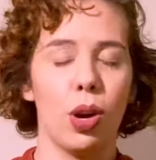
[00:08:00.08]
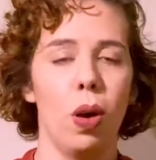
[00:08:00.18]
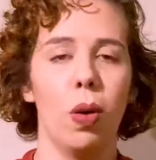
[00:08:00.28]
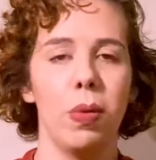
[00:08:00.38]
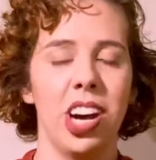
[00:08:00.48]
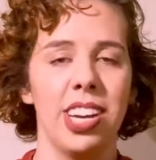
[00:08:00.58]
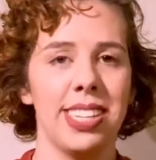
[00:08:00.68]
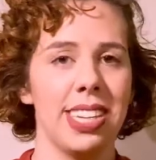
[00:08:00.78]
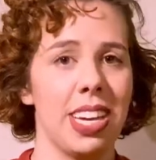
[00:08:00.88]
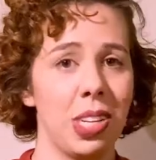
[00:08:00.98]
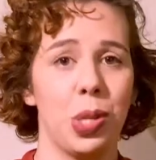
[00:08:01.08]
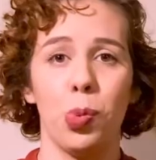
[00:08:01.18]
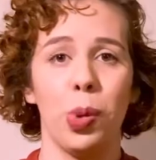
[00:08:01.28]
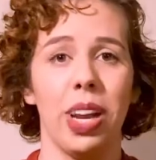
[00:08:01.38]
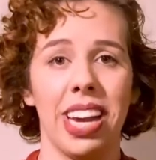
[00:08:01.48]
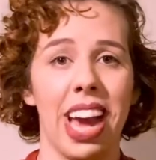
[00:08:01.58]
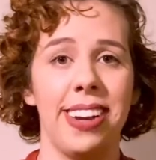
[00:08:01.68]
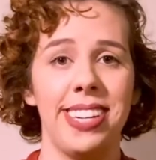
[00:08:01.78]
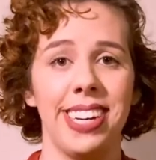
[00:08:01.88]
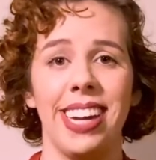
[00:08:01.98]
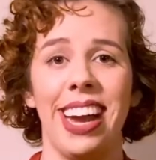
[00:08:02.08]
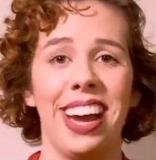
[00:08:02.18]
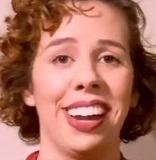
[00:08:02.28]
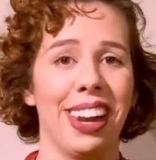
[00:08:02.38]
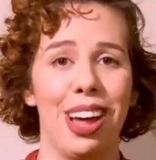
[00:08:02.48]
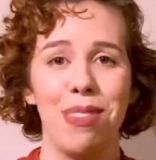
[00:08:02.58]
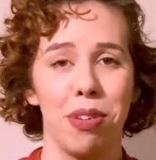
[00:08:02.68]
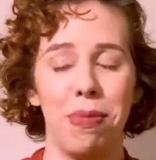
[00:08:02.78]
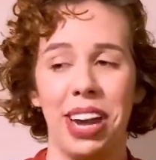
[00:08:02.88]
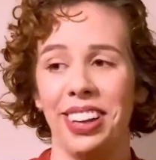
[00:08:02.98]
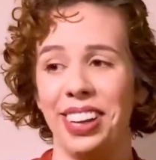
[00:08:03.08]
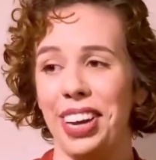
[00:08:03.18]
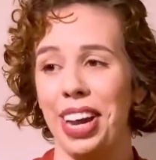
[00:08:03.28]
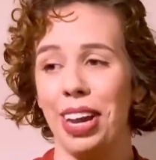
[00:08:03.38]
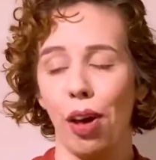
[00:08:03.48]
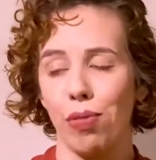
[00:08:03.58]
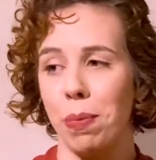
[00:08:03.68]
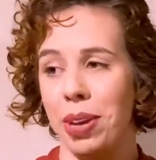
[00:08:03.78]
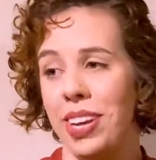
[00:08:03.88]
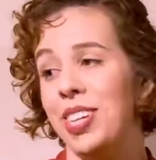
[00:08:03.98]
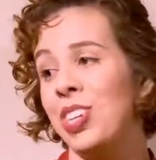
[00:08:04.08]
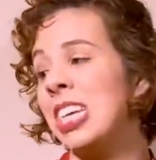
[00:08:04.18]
chorus is really catchy. I love the melody, I love the beat.